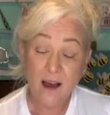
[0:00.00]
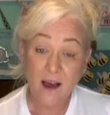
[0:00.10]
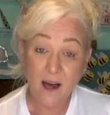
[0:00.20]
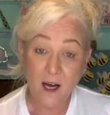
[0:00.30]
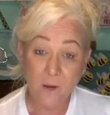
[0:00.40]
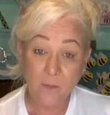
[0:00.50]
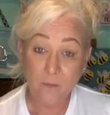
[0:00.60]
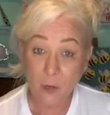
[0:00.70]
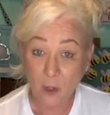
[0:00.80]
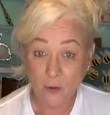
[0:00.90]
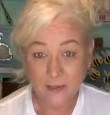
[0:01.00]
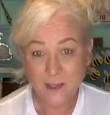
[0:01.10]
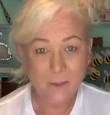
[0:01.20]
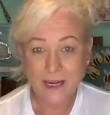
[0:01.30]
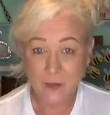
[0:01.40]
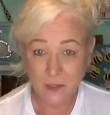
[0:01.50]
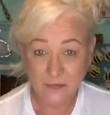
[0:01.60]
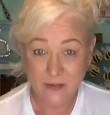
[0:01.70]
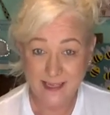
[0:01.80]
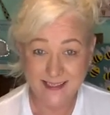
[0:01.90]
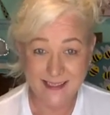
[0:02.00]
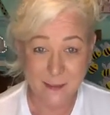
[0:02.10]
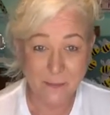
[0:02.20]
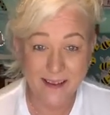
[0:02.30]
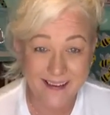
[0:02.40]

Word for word: um, mold, but I always forget a step.